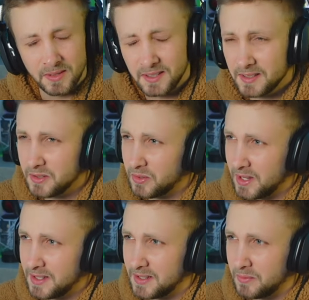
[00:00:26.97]
It's
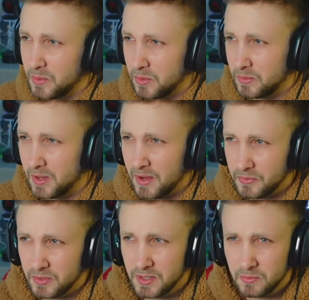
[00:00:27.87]
crazy. We're
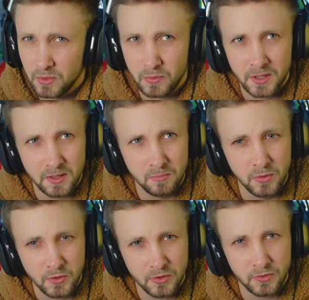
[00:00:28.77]
After this, we're already in
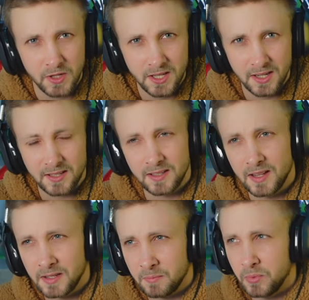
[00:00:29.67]
book three. That's the
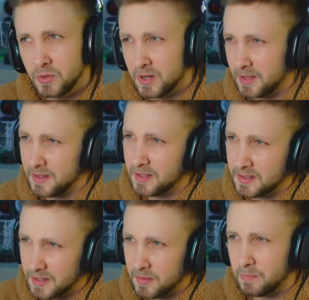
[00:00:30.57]
last book. I think it's
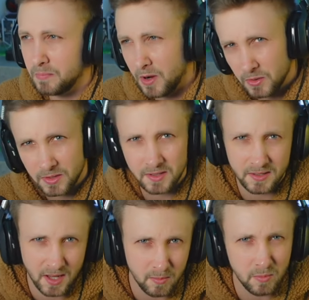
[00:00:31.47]
got about the
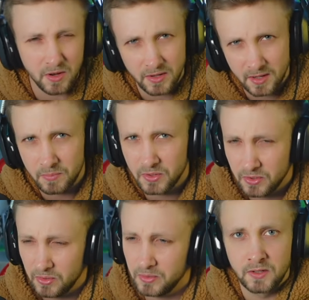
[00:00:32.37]
same amount of
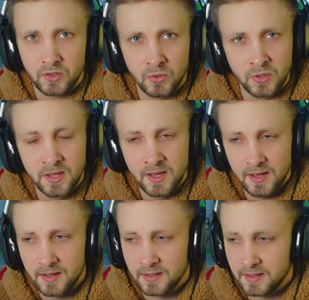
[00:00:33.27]
episodes. So
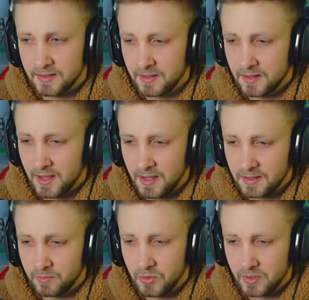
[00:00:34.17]
yeah, it's the
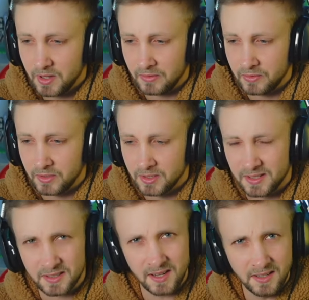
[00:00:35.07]
last book after this.
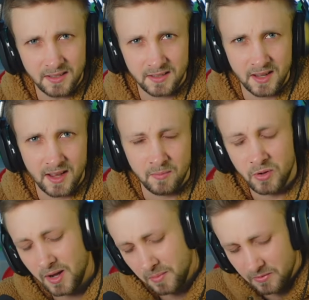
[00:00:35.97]
It's kind Kind of sad,
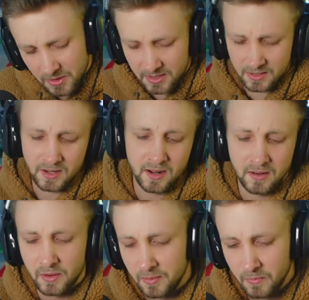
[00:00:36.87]
but I mean, we still
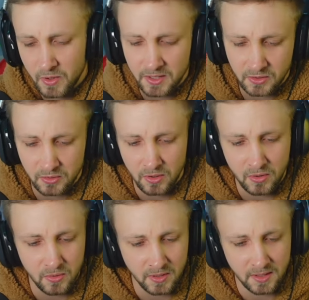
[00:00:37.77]
got um, ways to
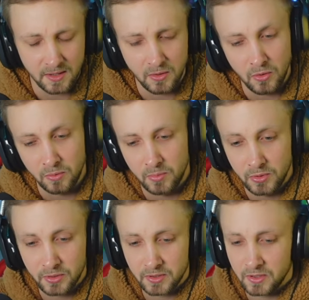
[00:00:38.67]
go, a whole
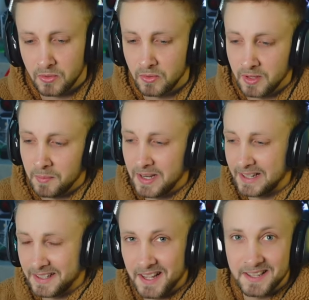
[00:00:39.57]
book, so let me
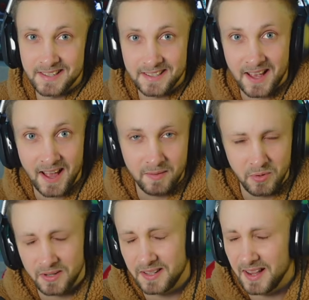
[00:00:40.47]
not get sad.
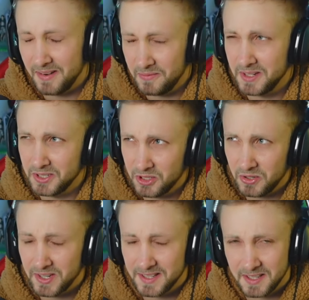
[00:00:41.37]
But um, when this
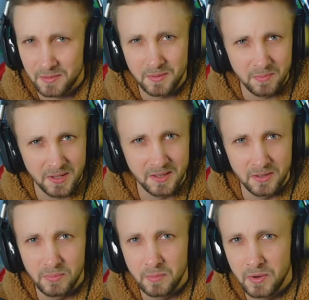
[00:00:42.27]
show ends, I'm gonna be a little
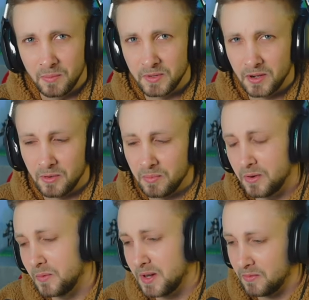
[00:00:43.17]
bit bummed out,
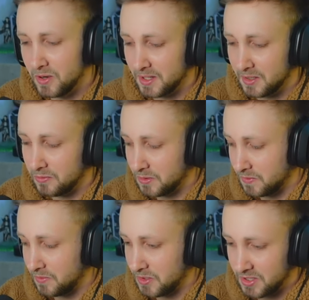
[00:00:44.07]
but whatever, I can always
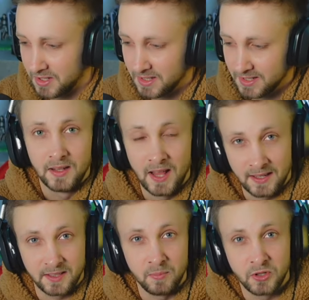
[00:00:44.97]
rewatch it, I guess.
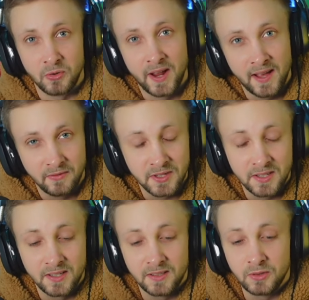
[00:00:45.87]
Last episode, Aang
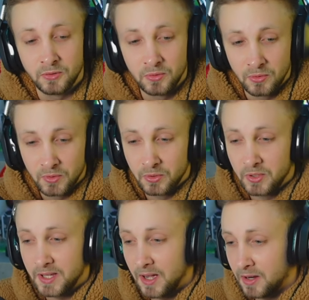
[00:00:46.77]
visited the guru.
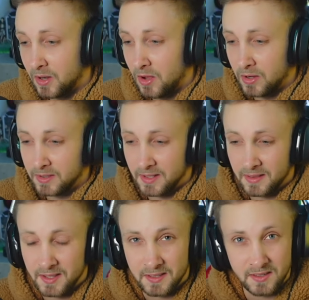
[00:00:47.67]
He unlocked, I
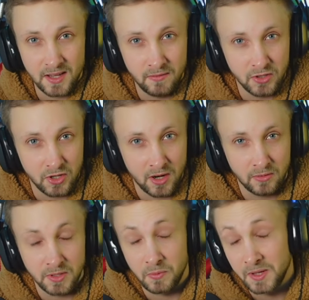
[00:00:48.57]
think, seven
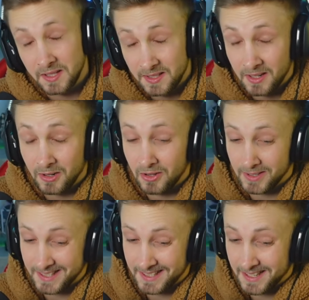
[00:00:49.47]
chakras. Well, he did
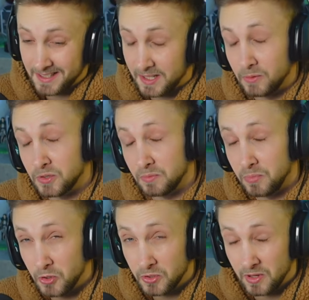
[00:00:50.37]
unlock six. He was
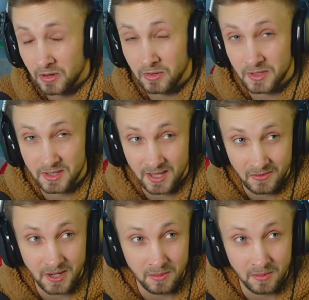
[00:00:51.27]
supposed to unlock seven, I